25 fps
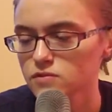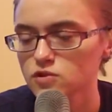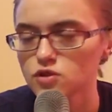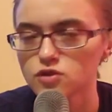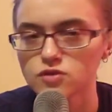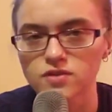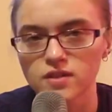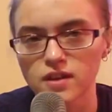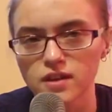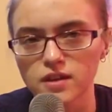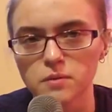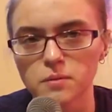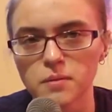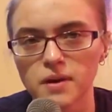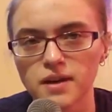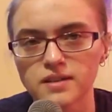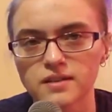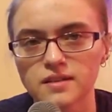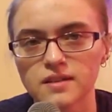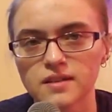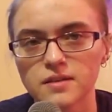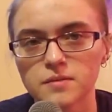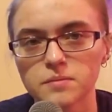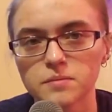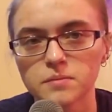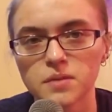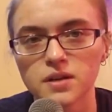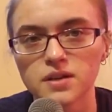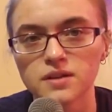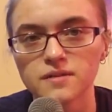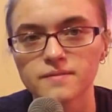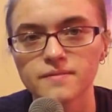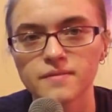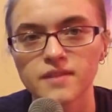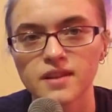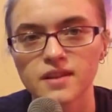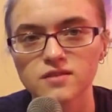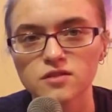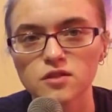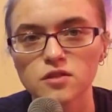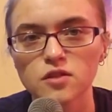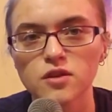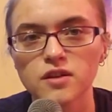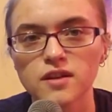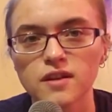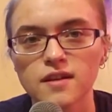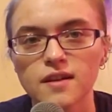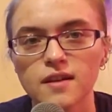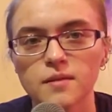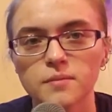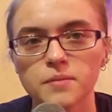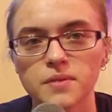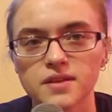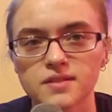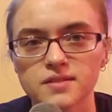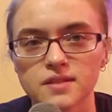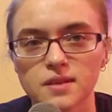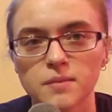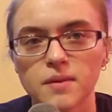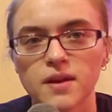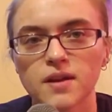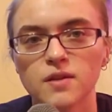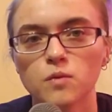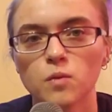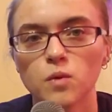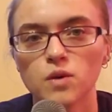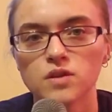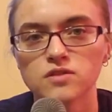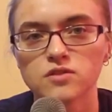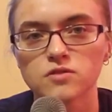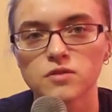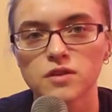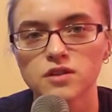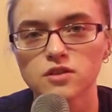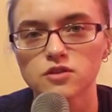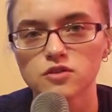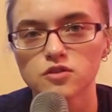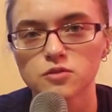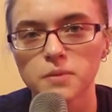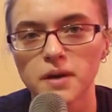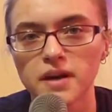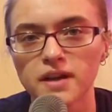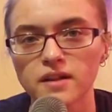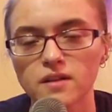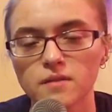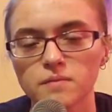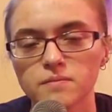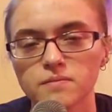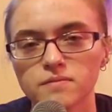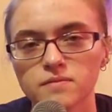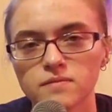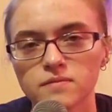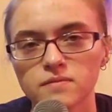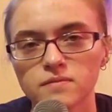to say goodbye to them. But things are looking up because he made one stranger smile.